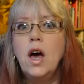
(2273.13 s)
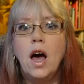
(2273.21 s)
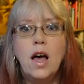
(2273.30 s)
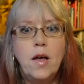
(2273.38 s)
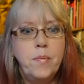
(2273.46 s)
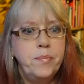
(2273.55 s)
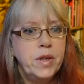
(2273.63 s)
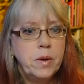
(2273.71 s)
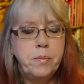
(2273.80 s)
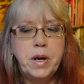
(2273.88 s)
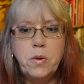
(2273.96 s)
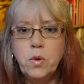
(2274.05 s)

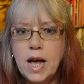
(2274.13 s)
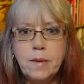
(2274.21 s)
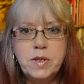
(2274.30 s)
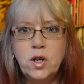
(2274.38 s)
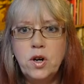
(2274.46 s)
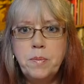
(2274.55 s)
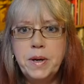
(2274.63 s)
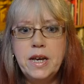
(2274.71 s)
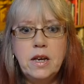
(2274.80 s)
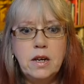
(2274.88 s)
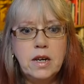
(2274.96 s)
But it will absolutely be